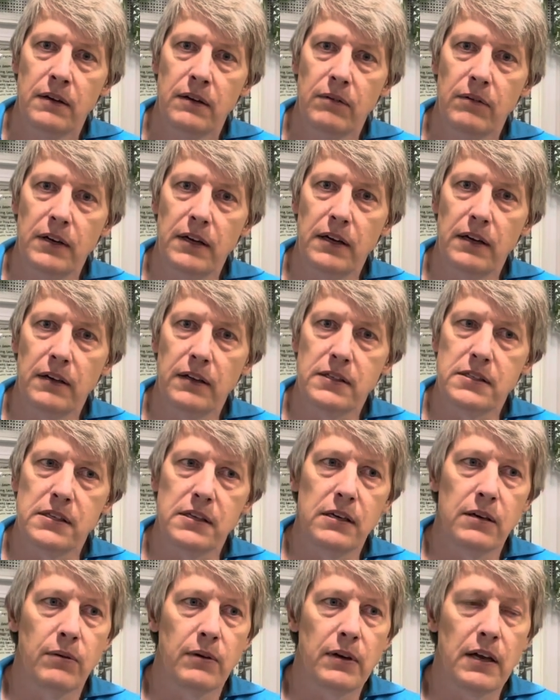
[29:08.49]
Well, let's
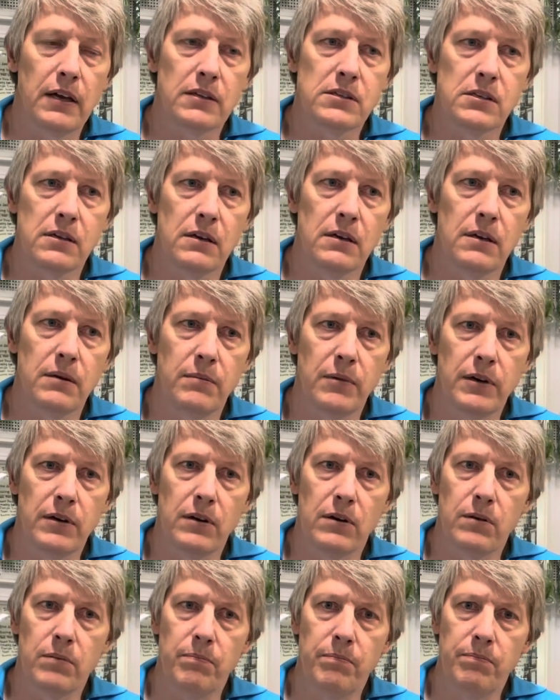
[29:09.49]
see, we got some
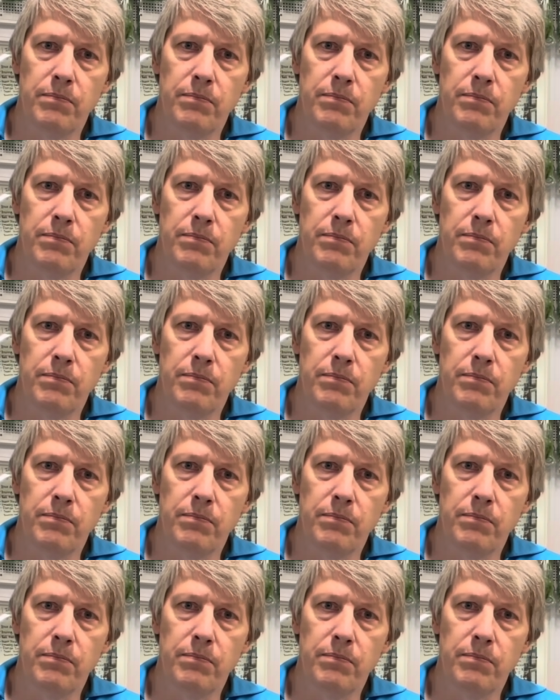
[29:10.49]
adult